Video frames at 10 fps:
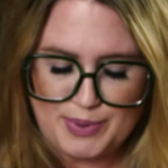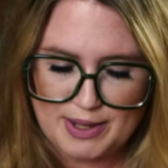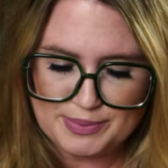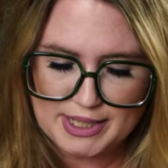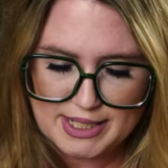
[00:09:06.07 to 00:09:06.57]

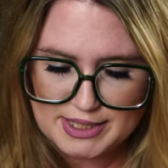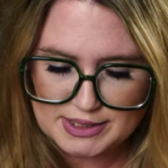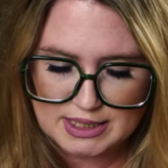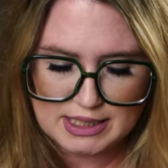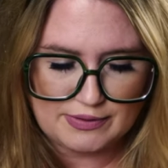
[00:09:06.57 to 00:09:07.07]

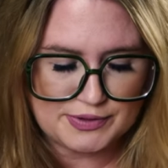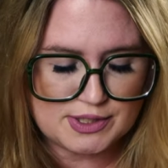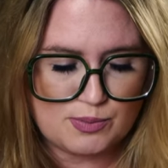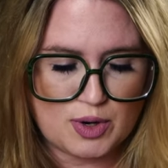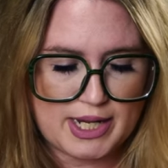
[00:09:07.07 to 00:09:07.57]
pumpkins, give it
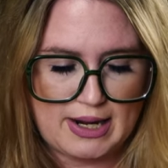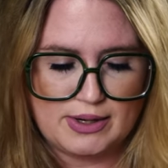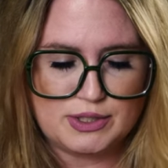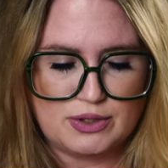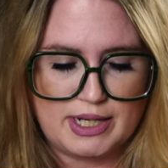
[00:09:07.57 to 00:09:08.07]
some more
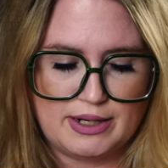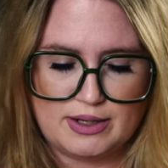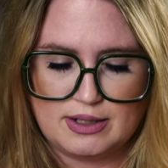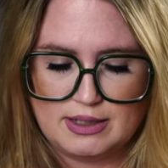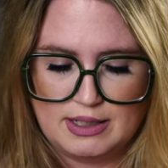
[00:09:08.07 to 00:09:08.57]
character
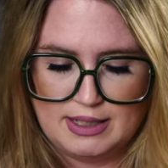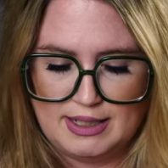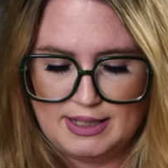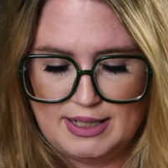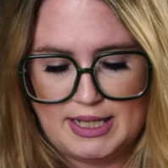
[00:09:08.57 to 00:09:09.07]
here
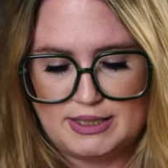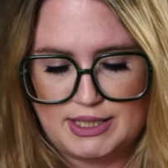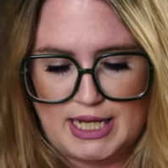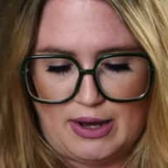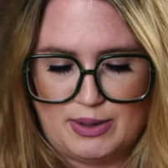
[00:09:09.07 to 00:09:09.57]
and
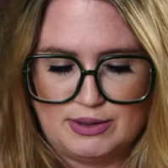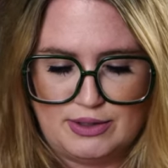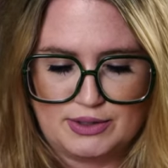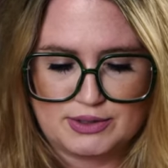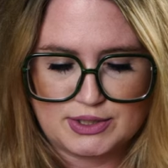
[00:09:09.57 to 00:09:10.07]
see how it
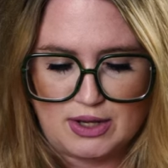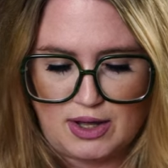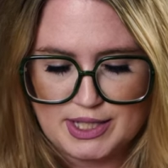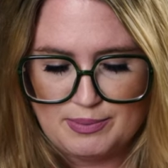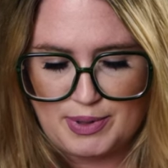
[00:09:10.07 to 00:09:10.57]
looks.
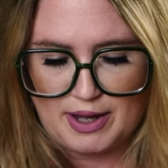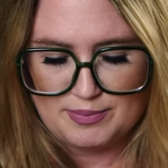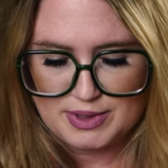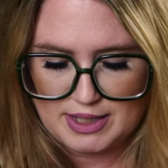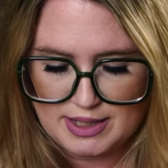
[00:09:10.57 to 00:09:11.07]
Calling
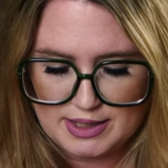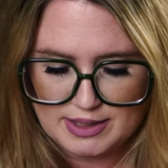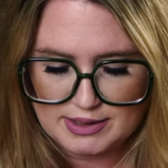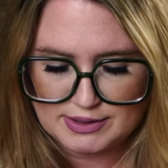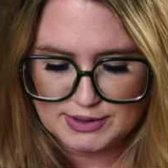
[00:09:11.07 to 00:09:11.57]

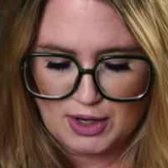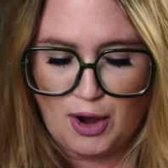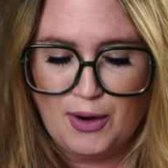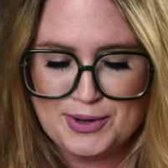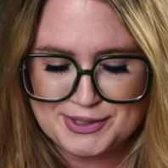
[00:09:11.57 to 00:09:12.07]
pumpkins.
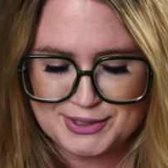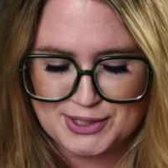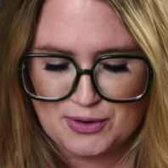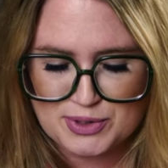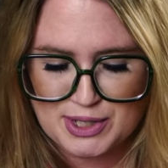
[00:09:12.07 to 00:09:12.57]
Oh, it's
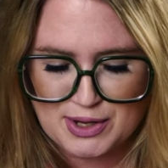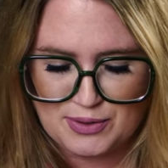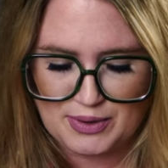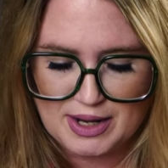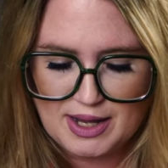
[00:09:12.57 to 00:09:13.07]
so
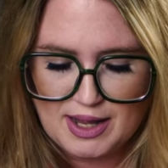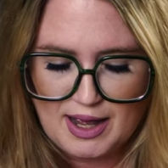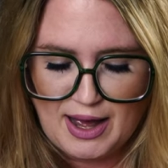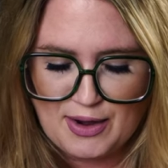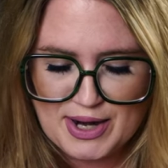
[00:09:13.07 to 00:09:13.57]
cute.
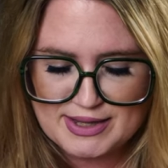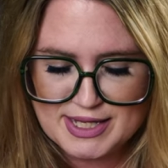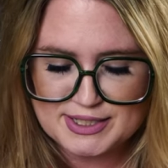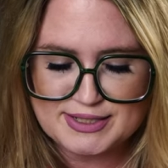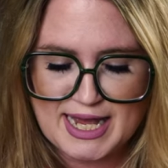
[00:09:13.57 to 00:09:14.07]
Okay,
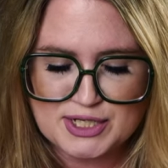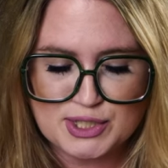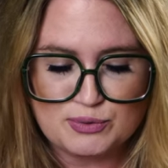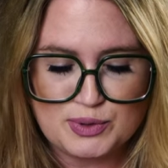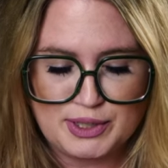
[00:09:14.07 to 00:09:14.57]
this is
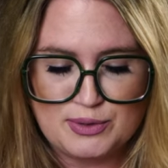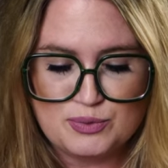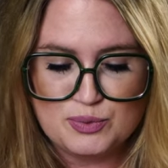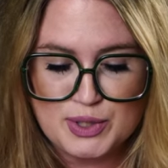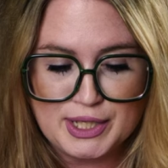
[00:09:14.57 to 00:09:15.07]
actually really,
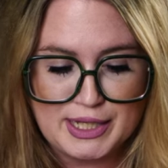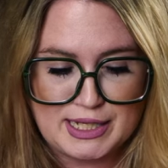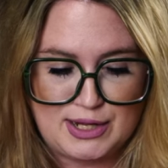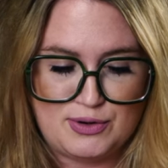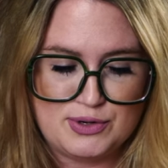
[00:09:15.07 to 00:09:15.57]
really
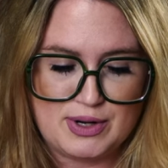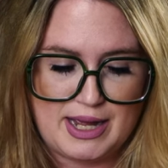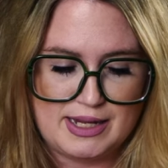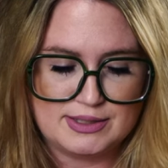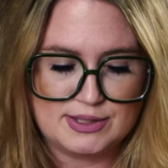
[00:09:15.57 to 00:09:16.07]
cute, you
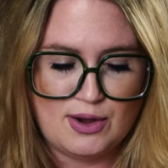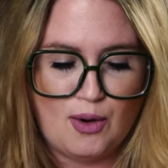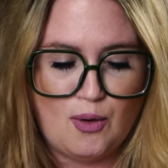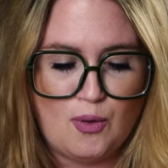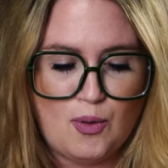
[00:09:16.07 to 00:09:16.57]
guys.
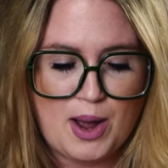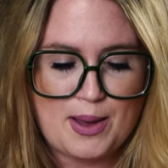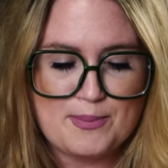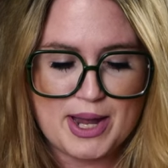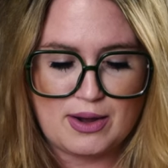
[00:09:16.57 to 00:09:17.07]
Oh
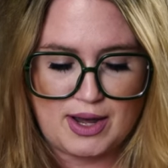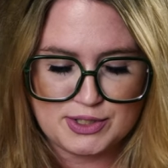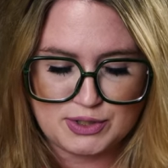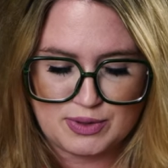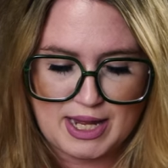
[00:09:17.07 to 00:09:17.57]
my
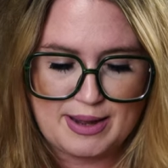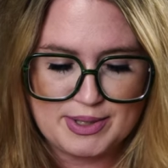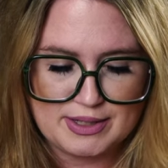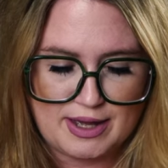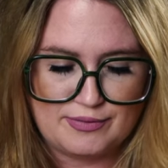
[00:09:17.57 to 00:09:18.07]
gosh. Okay, I'm
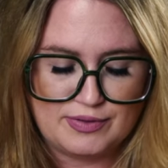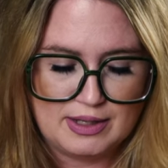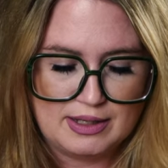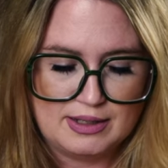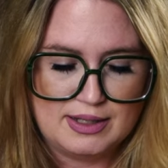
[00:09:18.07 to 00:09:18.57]
in love.
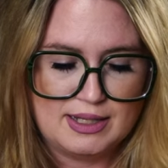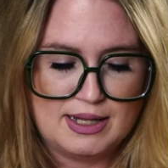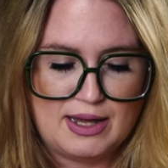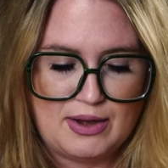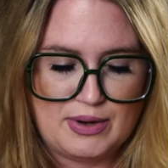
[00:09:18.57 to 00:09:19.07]

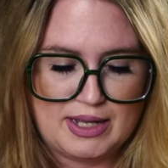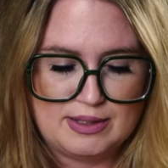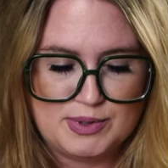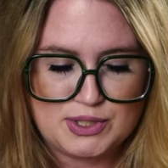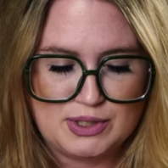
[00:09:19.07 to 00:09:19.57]
Okay,
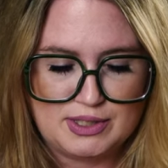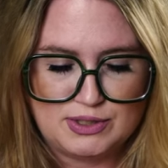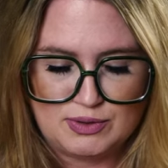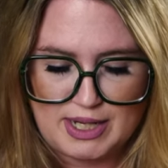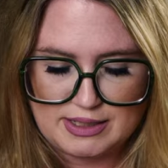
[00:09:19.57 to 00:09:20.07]
let me show you
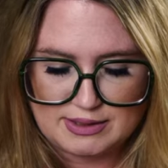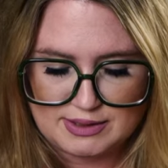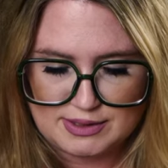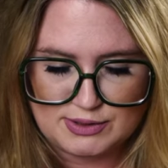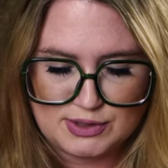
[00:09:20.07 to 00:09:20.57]
this, you
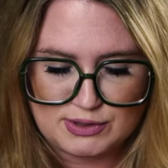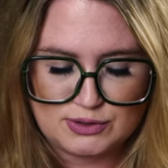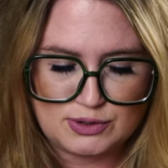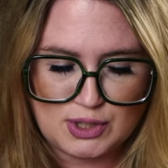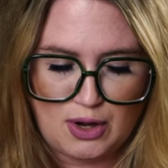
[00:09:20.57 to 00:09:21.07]
guys. This is
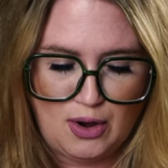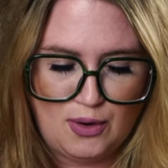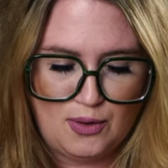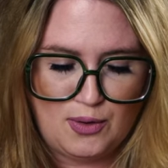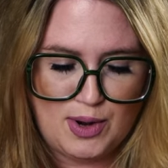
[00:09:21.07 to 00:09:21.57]

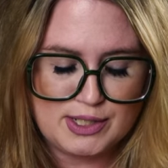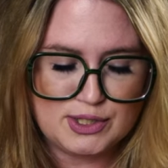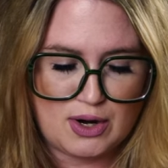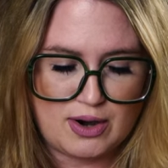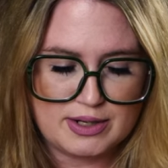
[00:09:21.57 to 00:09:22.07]
so
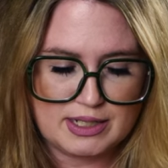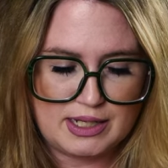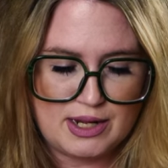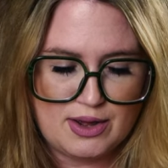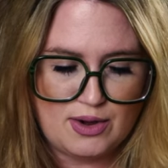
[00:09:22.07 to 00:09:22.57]
darn
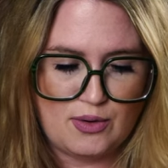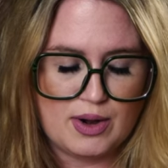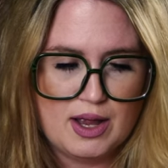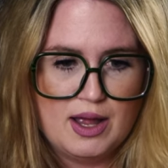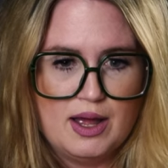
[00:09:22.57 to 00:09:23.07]
cute.
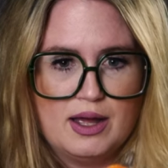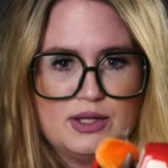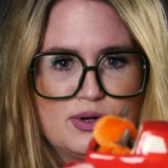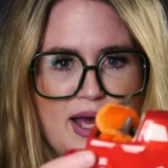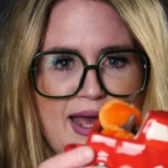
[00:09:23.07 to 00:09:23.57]

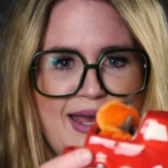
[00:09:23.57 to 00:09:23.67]
You guys,